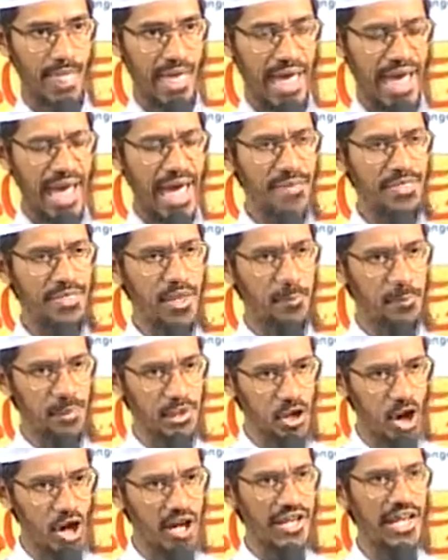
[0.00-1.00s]
And the
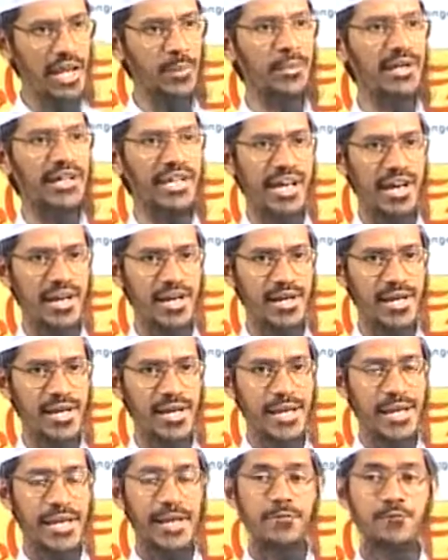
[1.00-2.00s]
periodical
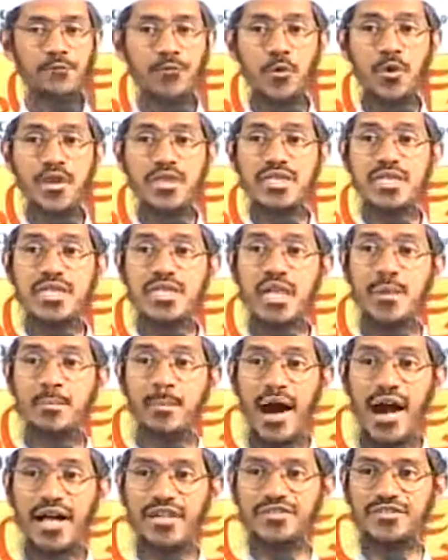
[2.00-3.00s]
media influences the
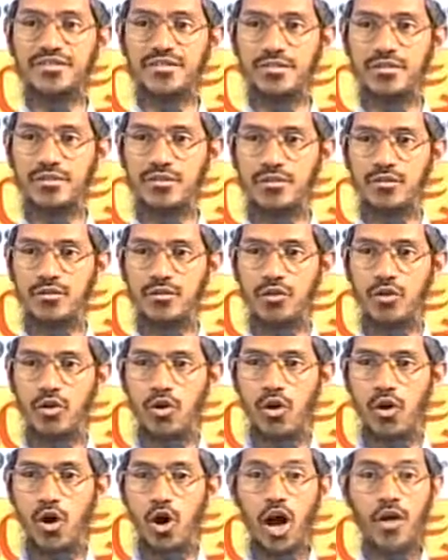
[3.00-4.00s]
mass
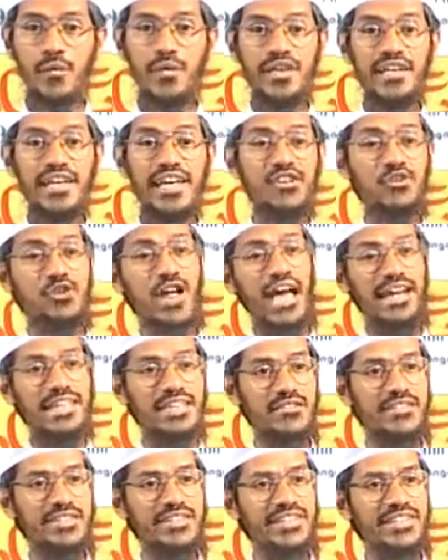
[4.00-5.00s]
on the day-to-day
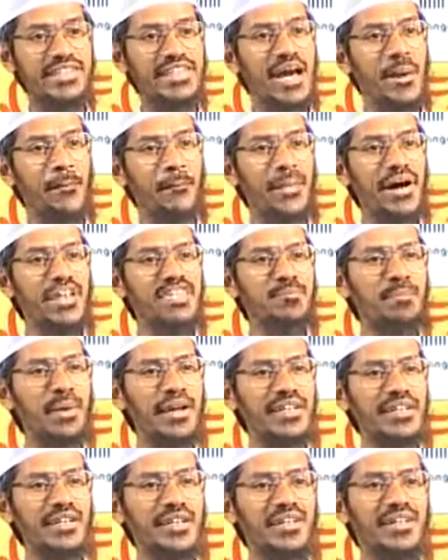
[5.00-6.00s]
activity much
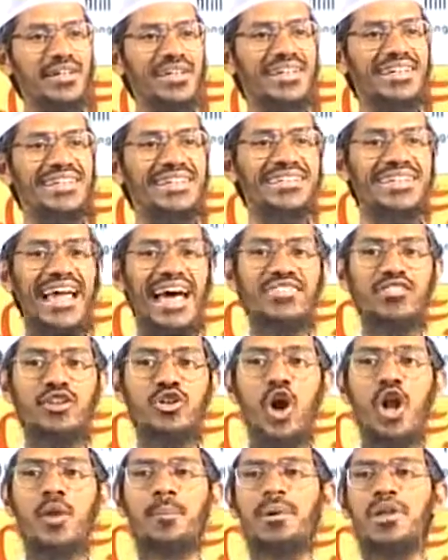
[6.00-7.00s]
better than the
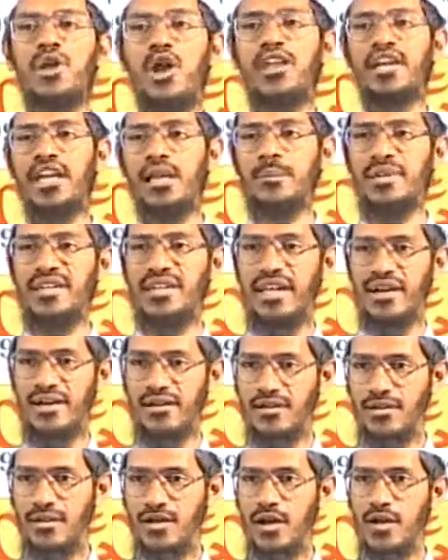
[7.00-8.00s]
non-periodical media.
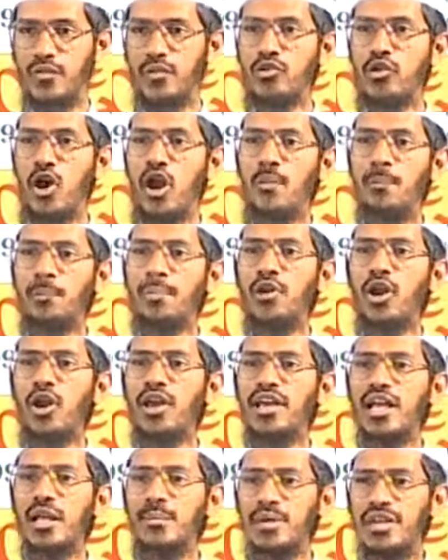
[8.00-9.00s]
The
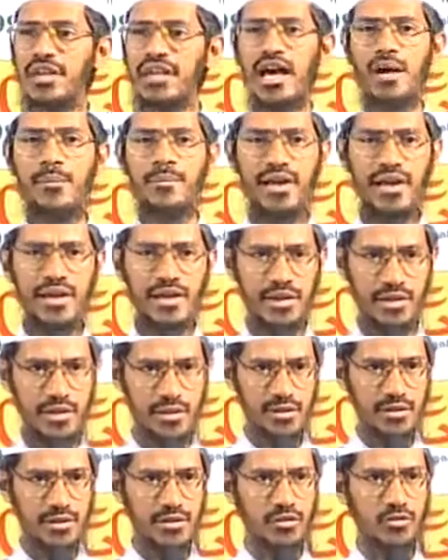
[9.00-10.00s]
non-periodical media may
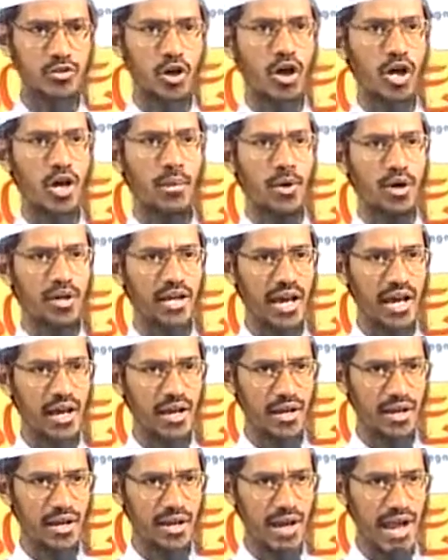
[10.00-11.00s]
talk about
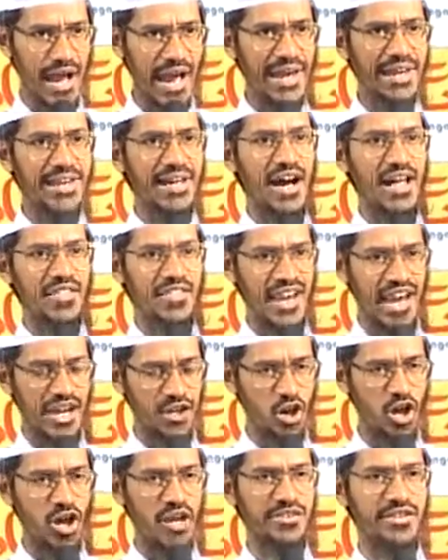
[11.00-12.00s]
ideas and
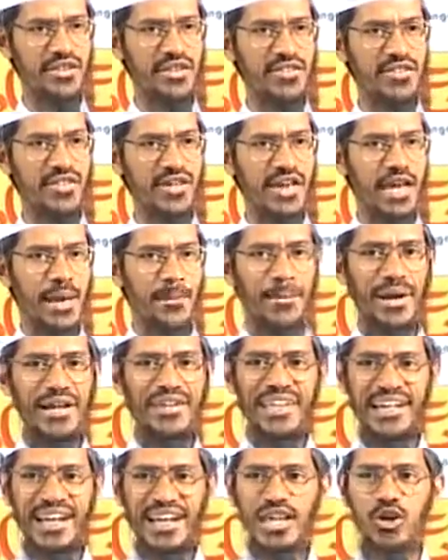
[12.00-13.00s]
ideologies, but
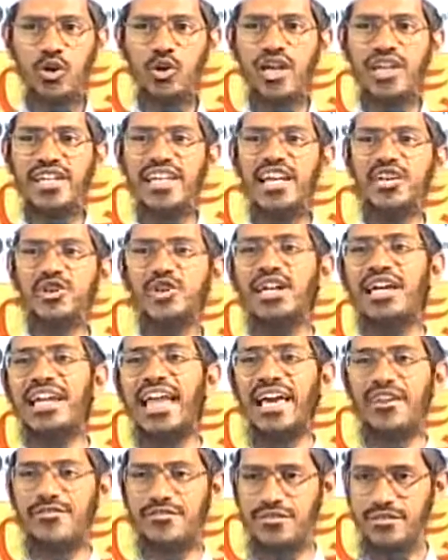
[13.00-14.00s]
the regular day-to-day
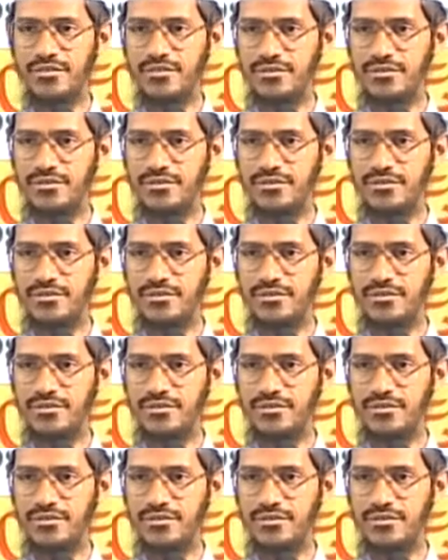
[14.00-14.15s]
life